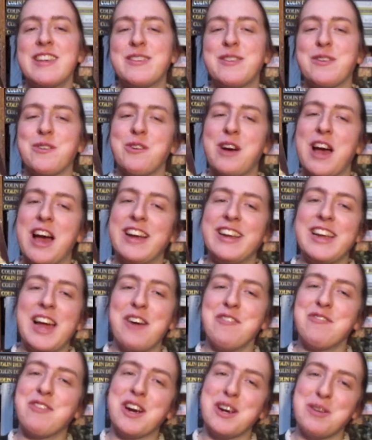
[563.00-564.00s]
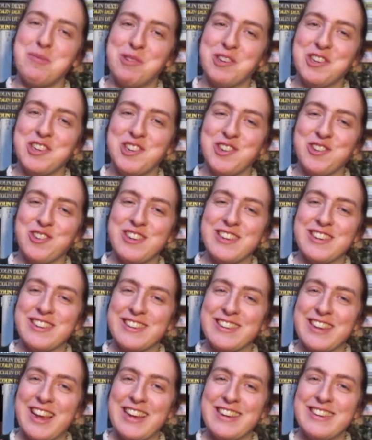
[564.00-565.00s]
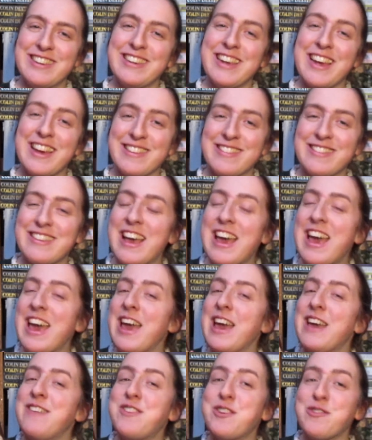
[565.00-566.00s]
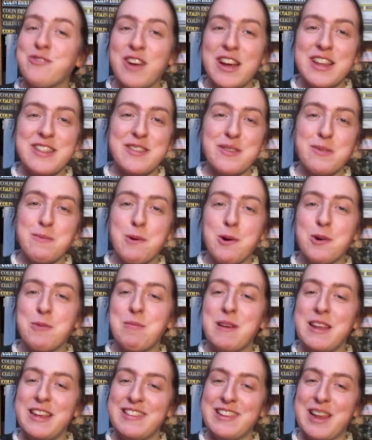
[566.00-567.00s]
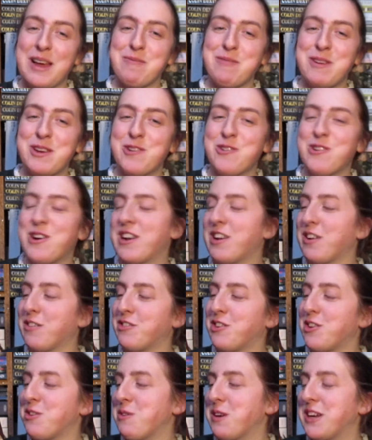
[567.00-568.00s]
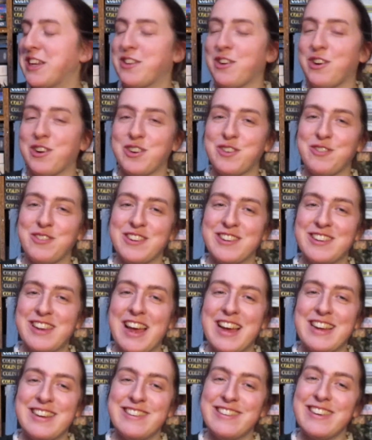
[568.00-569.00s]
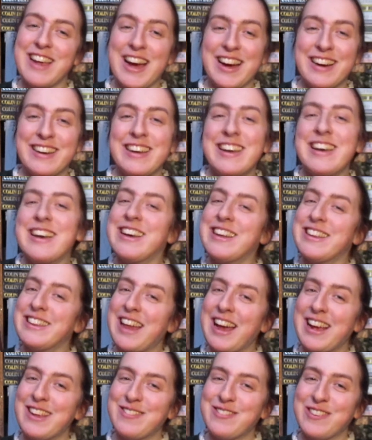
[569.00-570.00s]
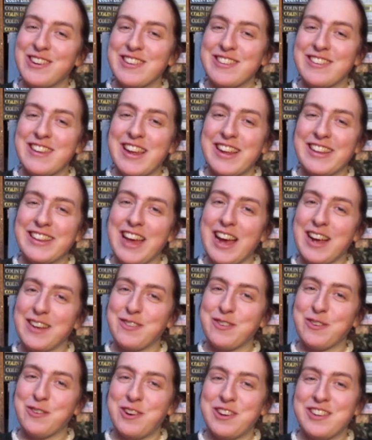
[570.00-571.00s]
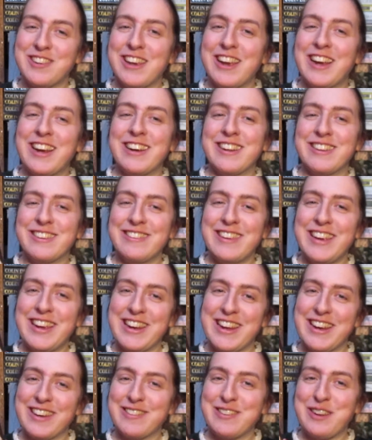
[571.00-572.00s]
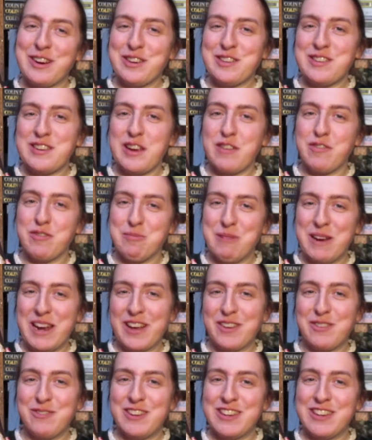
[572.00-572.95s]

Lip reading: So yeah, very much enjoyed it. And yes, if you've read this book, please let me know. I'd love to know what you thought of it. And yeah, thanks for listening, thanks for watching, and I'll see you next Thursday for my next